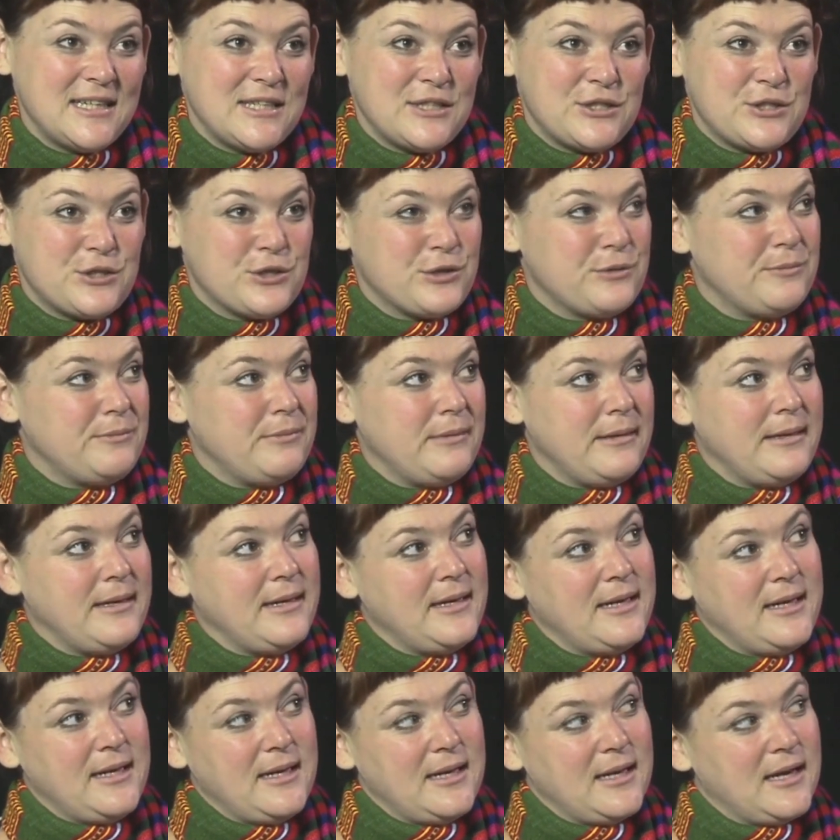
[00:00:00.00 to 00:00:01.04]
should
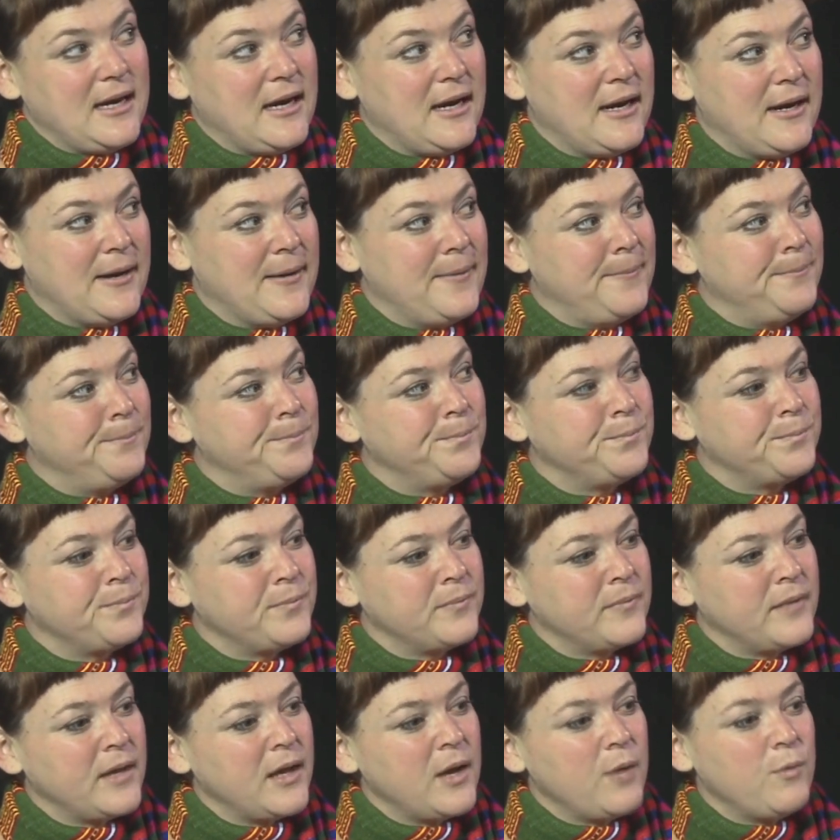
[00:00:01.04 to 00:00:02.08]
be,
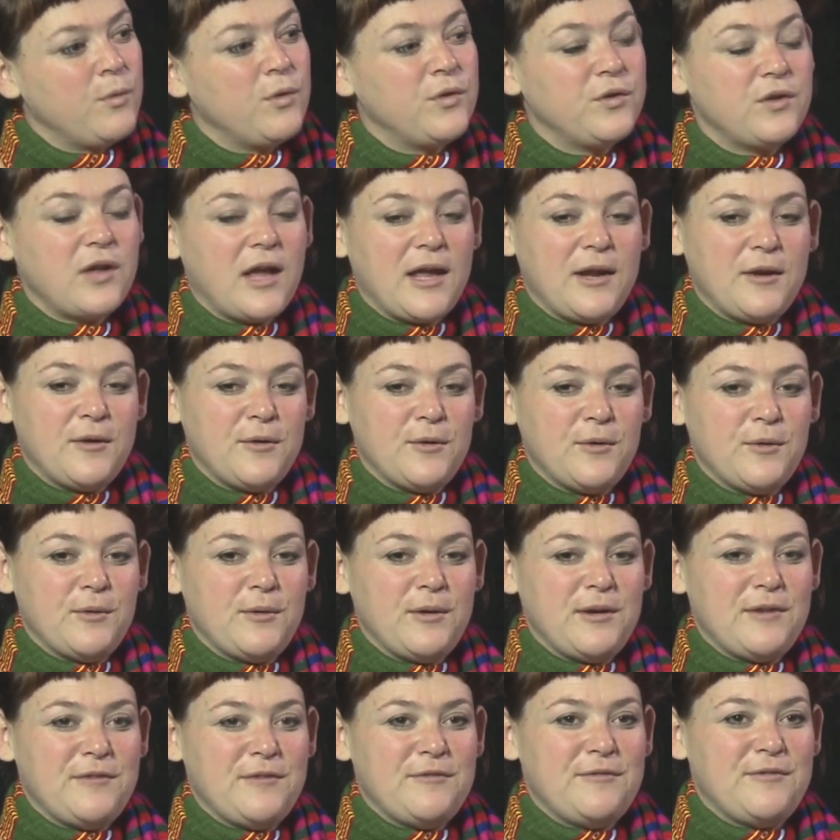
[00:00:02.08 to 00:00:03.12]
well, I don't know
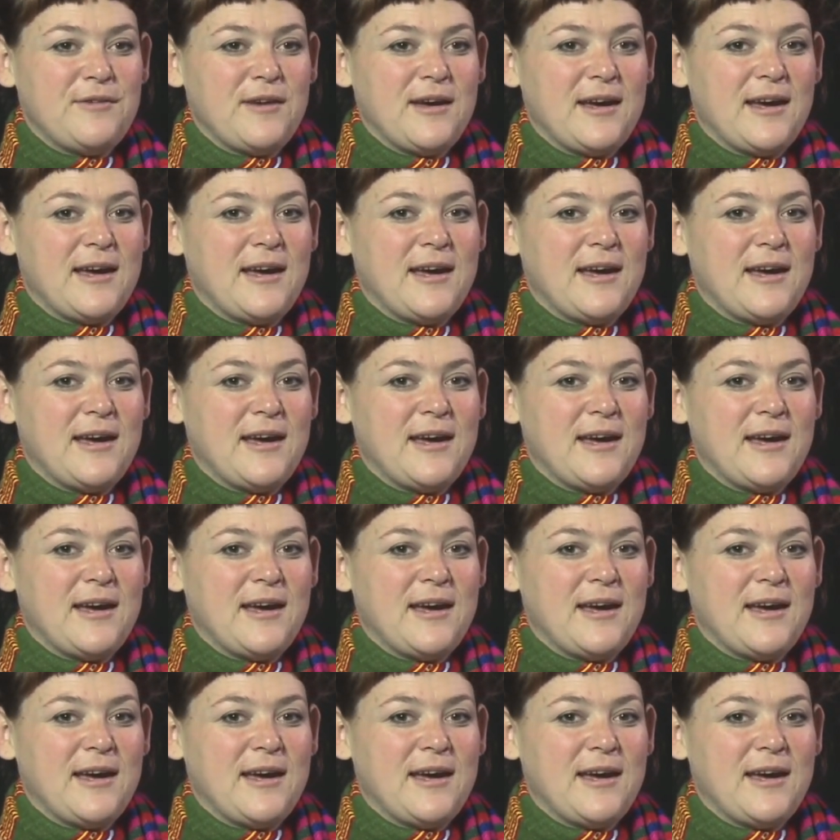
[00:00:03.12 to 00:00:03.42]
if